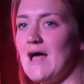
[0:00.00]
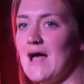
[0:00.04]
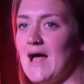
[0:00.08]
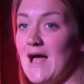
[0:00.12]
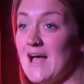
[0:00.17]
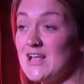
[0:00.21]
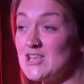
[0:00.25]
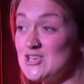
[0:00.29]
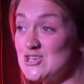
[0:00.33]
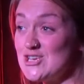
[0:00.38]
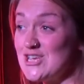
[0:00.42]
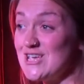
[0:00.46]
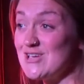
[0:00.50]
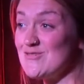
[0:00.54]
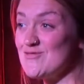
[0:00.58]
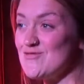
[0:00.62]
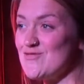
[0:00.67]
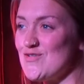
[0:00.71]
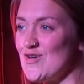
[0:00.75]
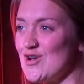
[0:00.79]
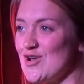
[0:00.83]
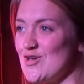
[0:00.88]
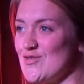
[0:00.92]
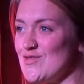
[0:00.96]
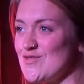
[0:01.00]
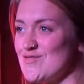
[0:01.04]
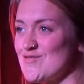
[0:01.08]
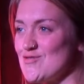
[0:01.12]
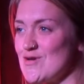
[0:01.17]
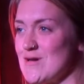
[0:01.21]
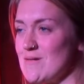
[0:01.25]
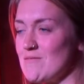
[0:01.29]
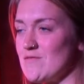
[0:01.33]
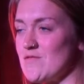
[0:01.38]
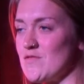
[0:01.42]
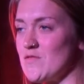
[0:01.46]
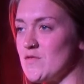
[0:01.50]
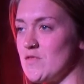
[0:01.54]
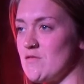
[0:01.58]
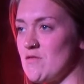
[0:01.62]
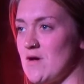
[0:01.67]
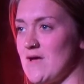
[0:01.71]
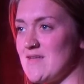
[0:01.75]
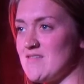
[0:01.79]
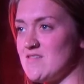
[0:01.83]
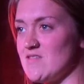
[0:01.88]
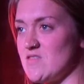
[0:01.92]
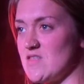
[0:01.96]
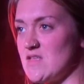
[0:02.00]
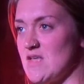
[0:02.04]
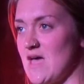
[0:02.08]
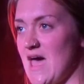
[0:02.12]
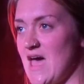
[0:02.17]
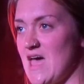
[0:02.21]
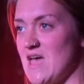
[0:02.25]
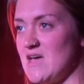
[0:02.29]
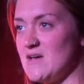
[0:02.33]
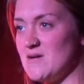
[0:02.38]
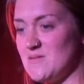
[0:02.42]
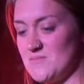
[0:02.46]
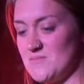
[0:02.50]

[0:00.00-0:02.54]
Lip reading: And she can follow the script for the rest of the day.